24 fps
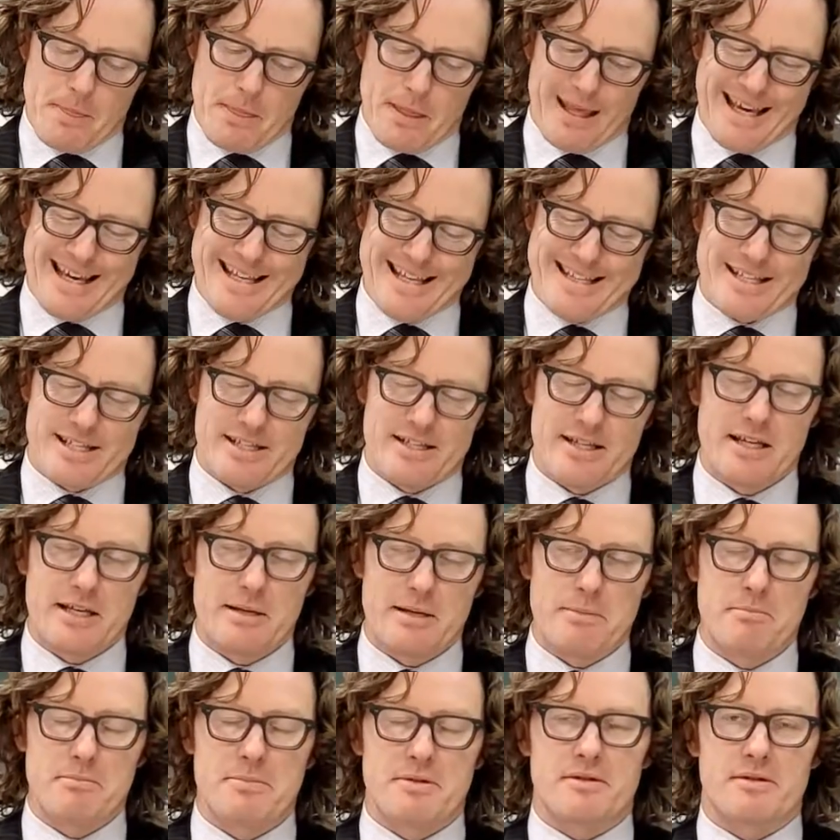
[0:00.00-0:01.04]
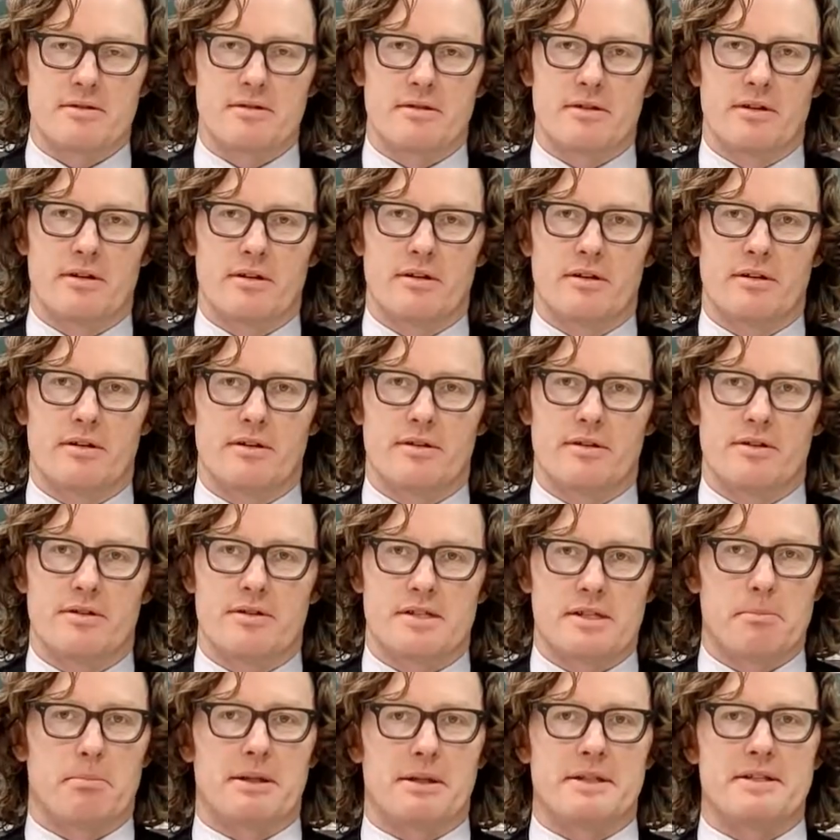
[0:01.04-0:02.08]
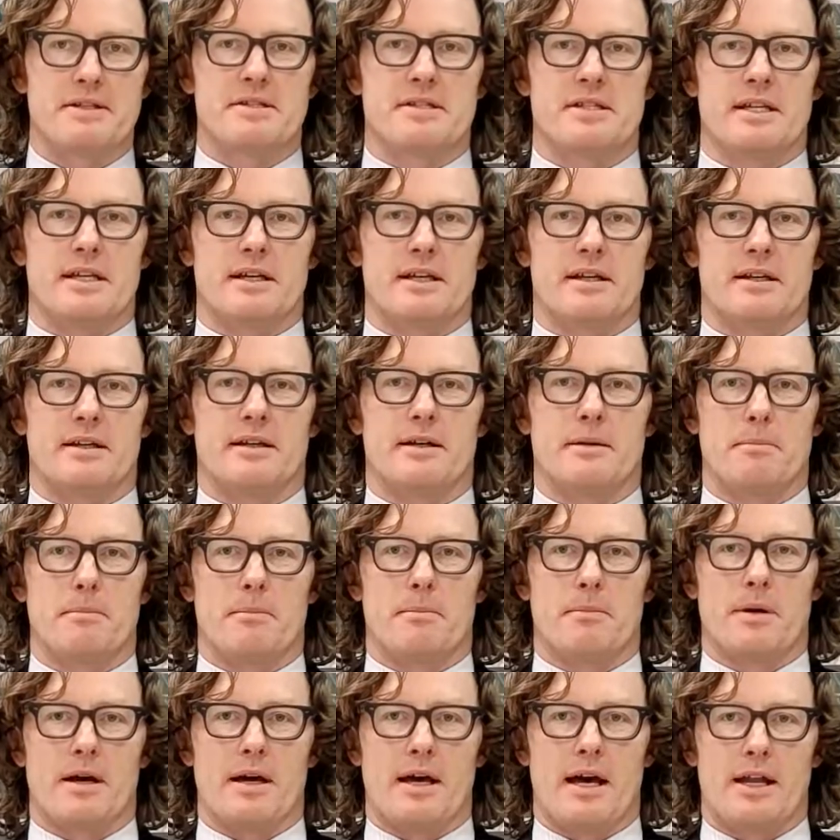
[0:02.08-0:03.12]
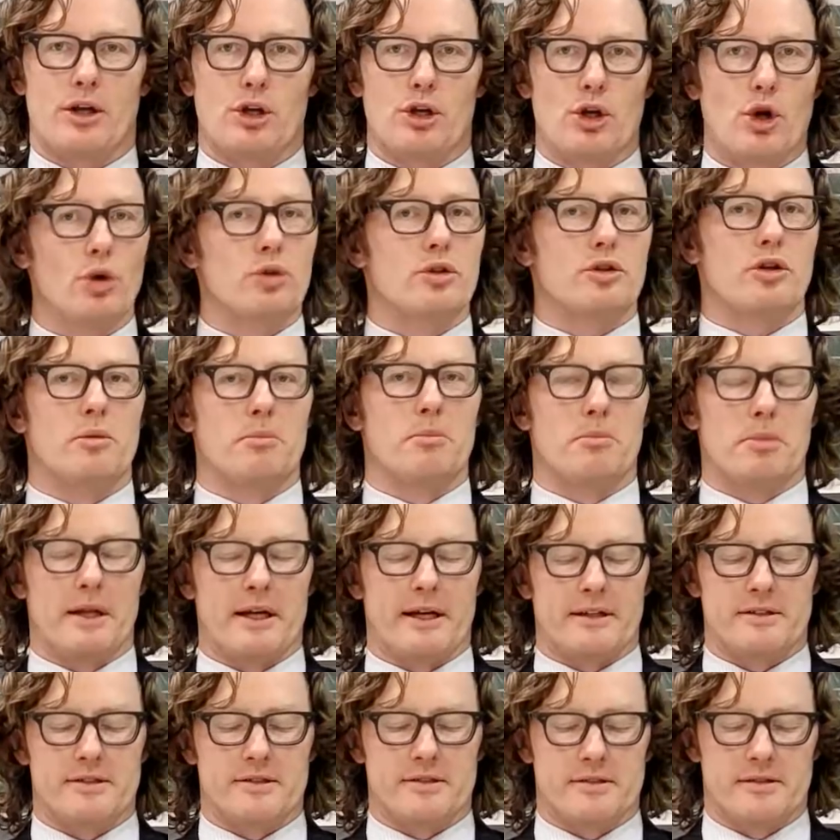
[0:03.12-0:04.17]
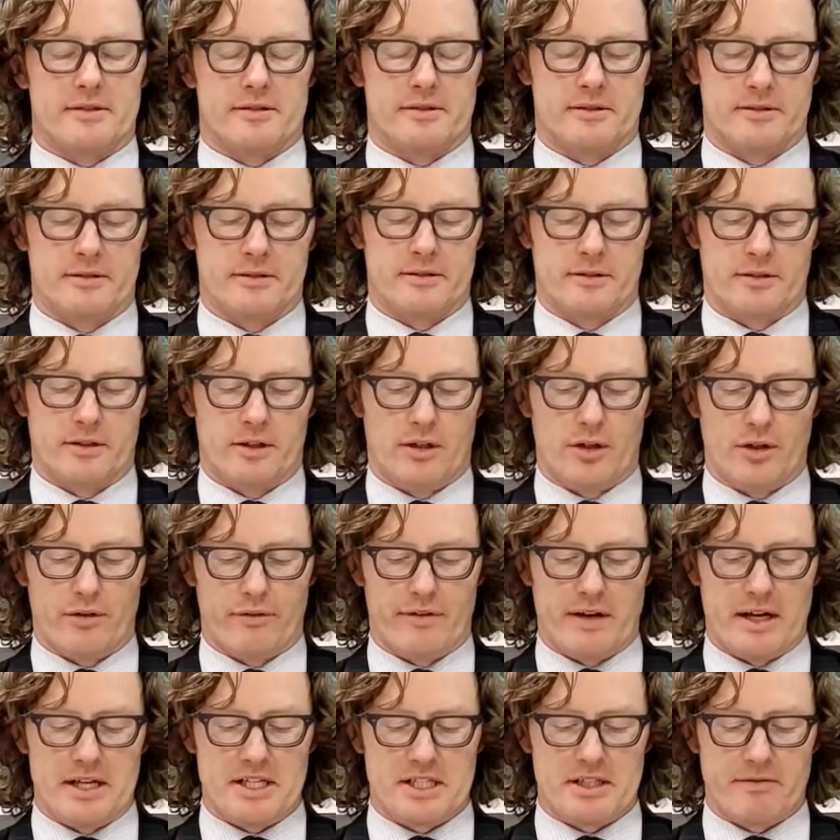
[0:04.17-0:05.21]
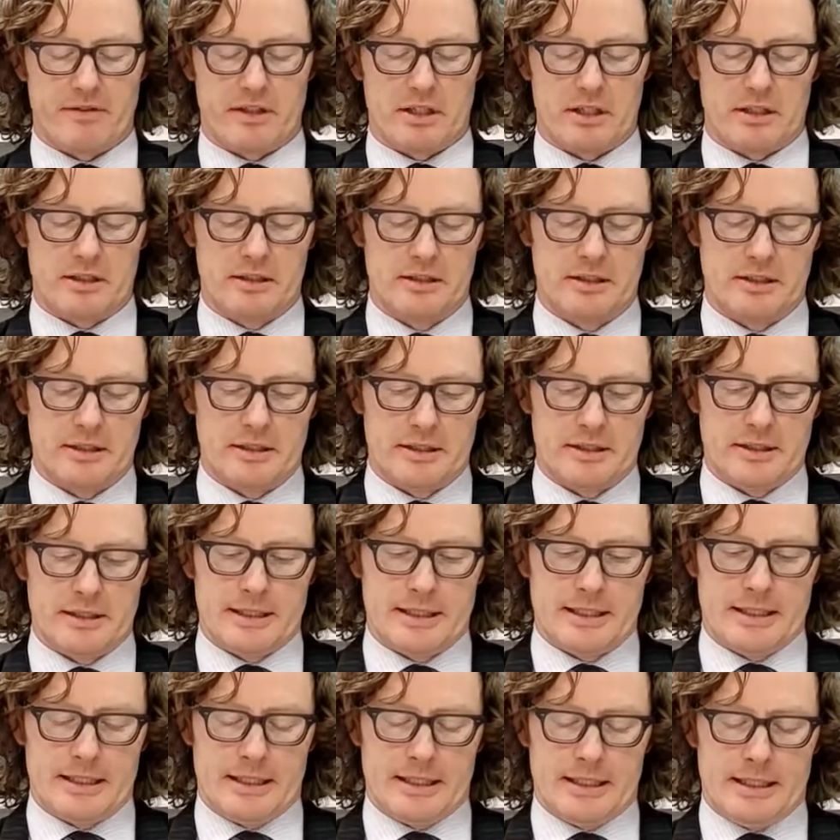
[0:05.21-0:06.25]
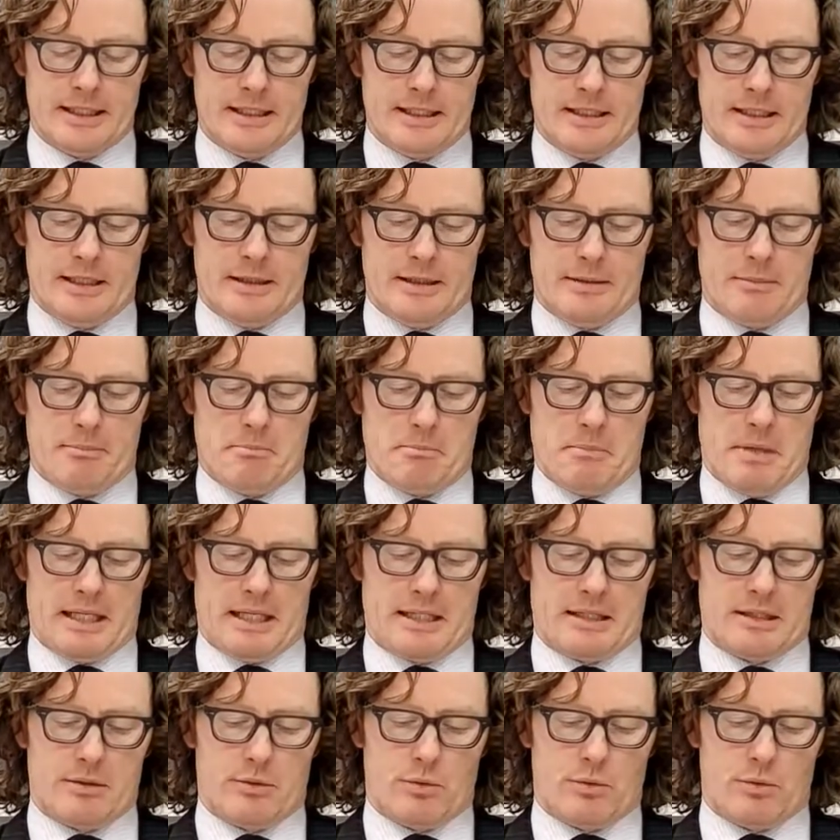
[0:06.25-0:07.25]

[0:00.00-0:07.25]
It seems simplistic and not complex on the face of it, but